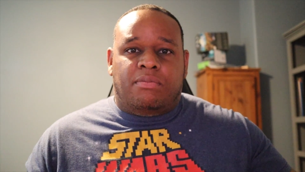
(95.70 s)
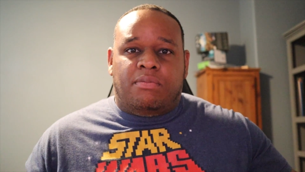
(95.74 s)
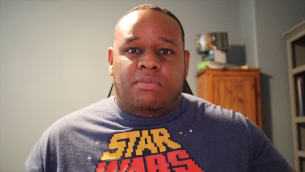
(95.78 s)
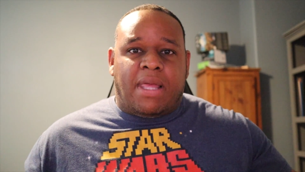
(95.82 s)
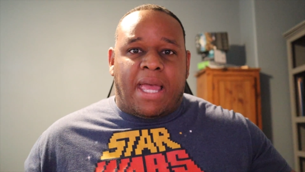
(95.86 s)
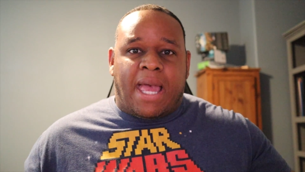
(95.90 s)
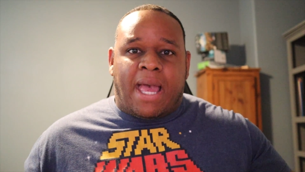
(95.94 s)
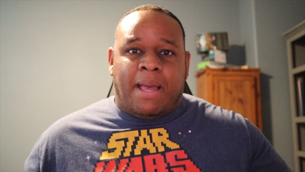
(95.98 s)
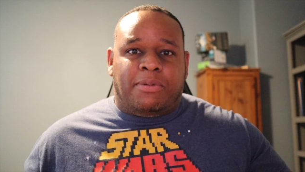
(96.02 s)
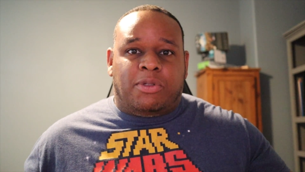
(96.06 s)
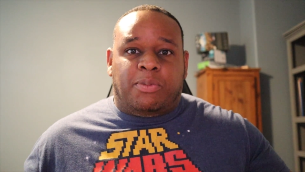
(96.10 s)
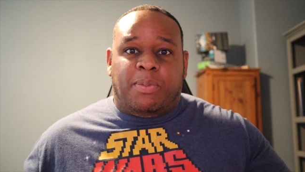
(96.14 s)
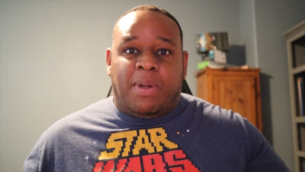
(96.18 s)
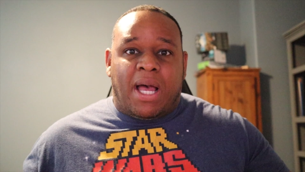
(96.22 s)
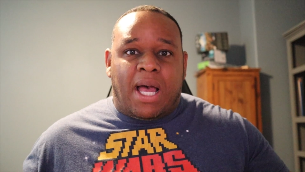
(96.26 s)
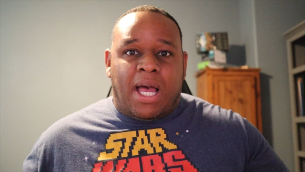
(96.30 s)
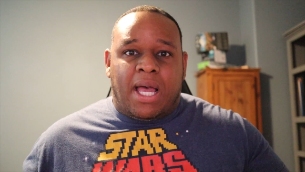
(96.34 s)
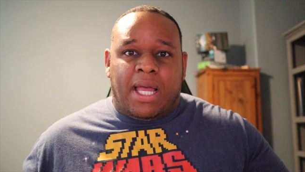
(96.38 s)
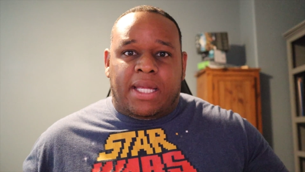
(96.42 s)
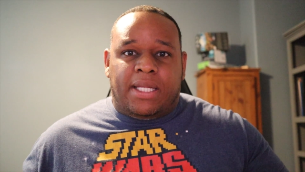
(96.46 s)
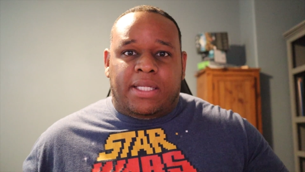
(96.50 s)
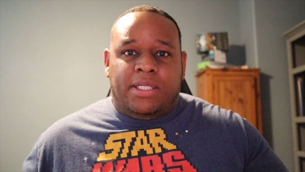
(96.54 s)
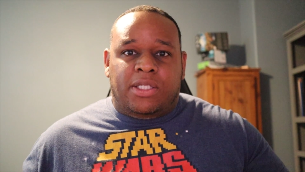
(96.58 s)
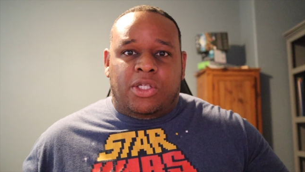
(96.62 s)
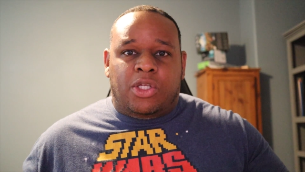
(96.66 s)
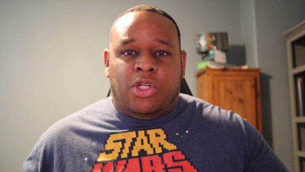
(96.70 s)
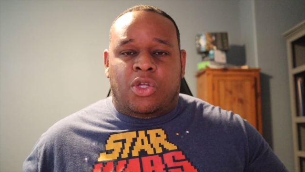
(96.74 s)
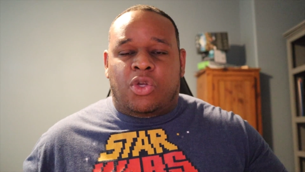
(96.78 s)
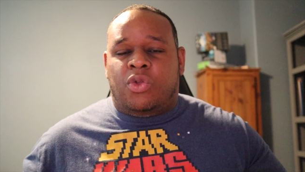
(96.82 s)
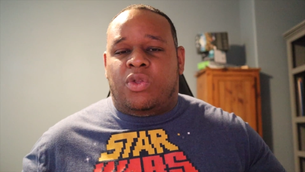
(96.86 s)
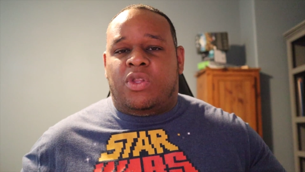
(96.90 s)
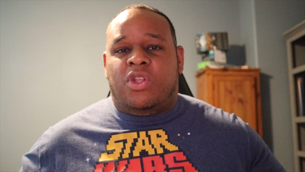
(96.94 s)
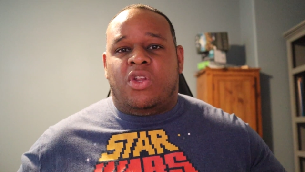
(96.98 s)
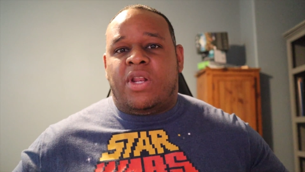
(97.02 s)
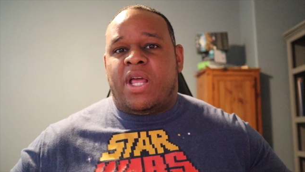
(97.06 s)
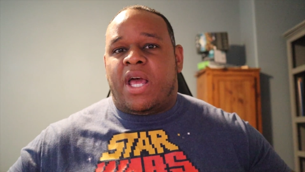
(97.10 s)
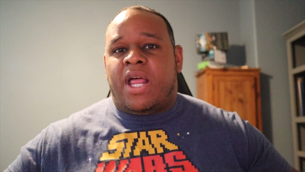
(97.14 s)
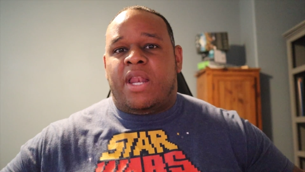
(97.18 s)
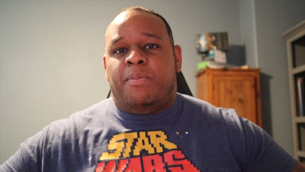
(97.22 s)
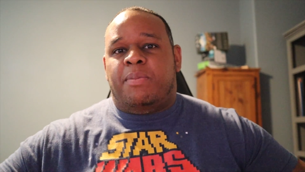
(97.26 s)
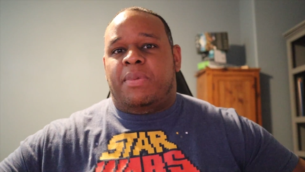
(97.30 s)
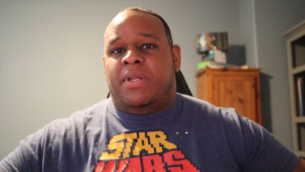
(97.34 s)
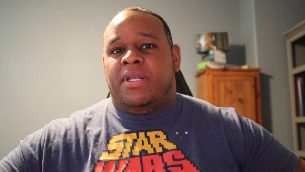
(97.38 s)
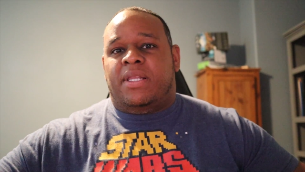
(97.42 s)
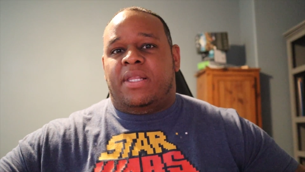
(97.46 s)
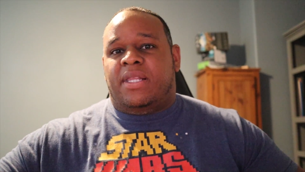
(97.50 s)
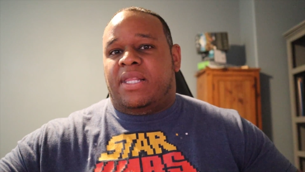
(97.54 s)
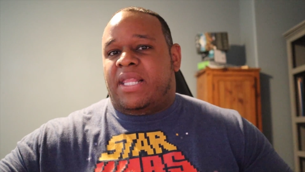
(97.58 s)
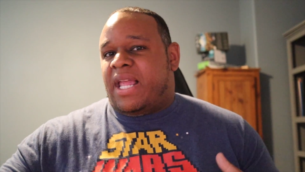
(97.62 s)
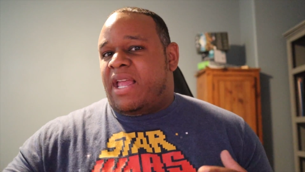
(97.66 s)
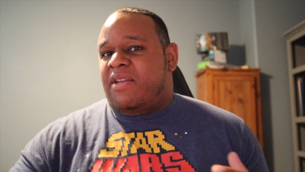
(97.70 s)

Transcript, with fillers: apps behind. You know, they're not been,